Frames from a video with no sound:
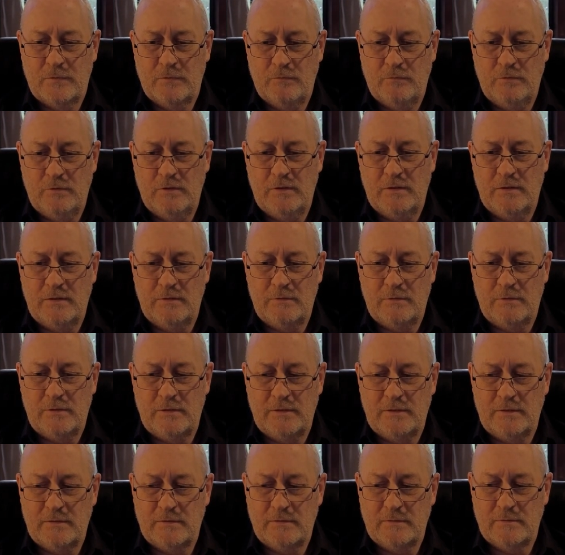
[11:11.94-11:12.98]
Really,
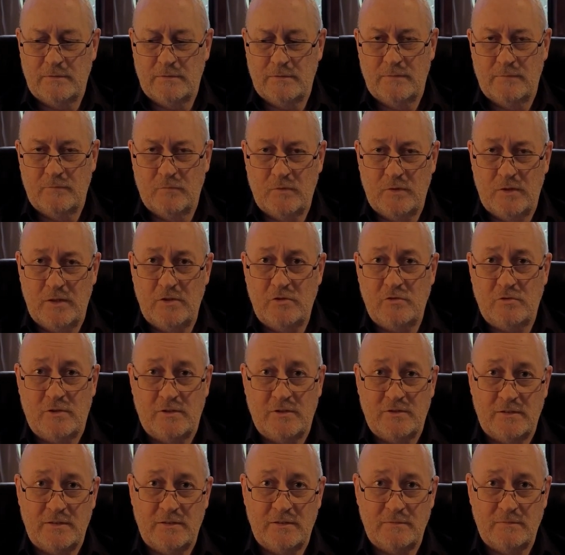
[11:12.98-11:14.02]
really
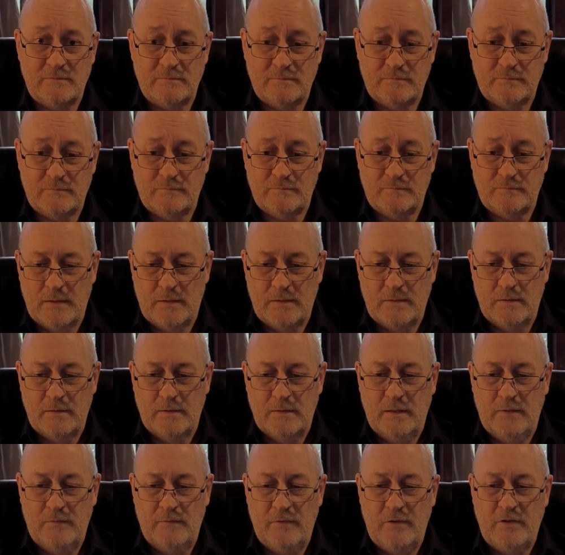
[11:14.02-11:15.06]
interesting.
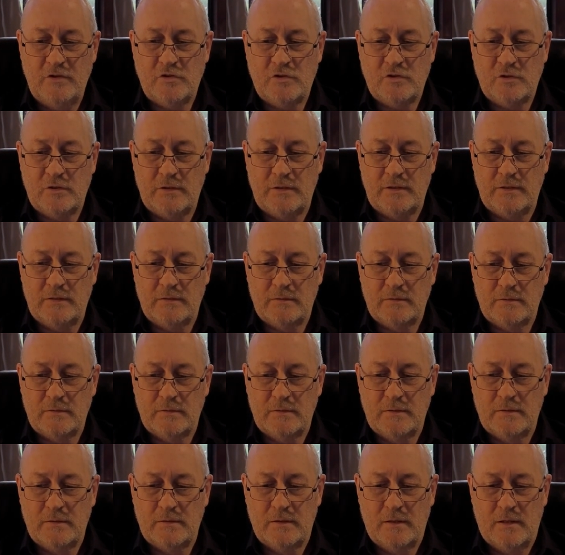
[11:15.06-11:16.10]
Eventually,
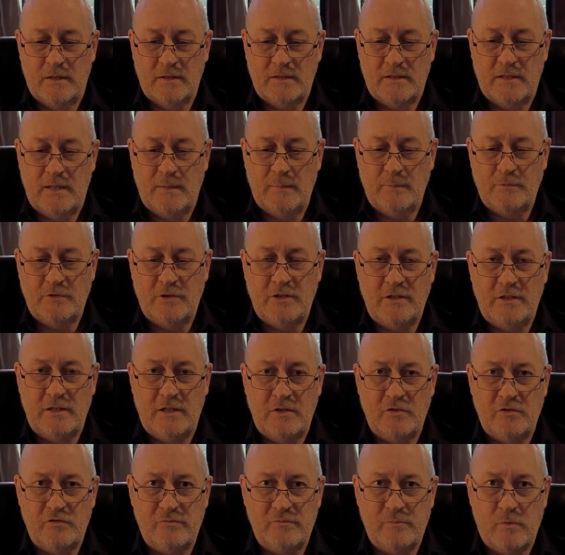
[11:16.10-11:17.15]
I came to the
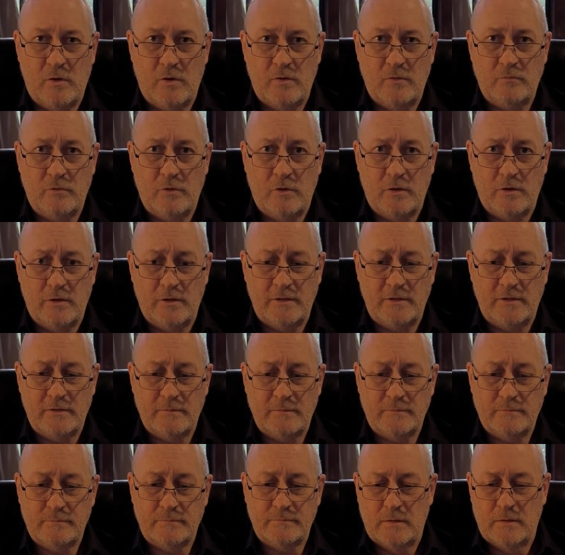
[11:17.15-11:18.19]
end of my ride,
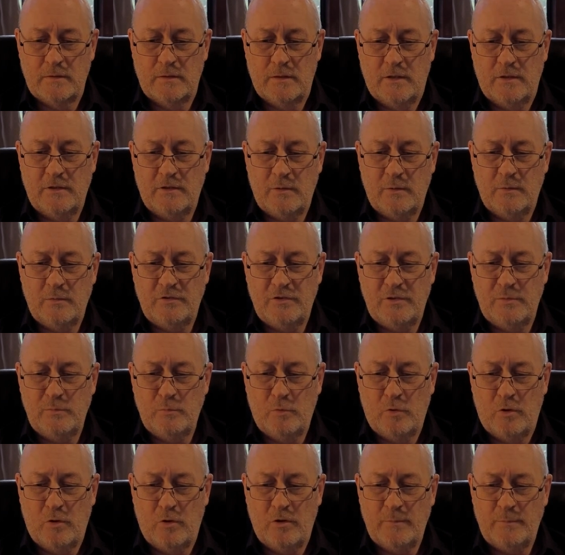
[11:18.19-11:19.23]
and I was in
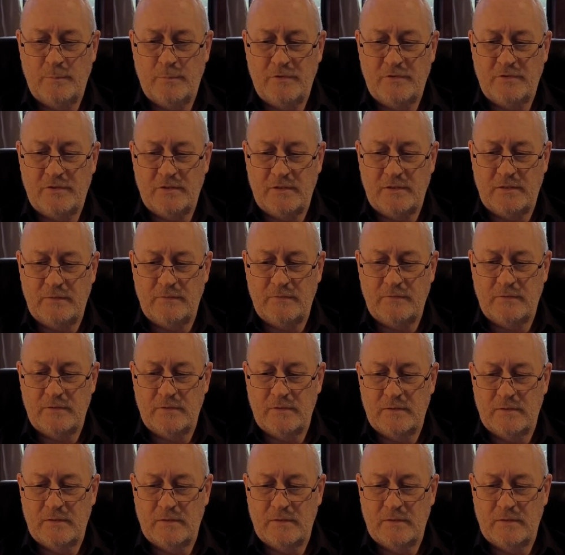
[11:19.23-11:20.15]
what I perceived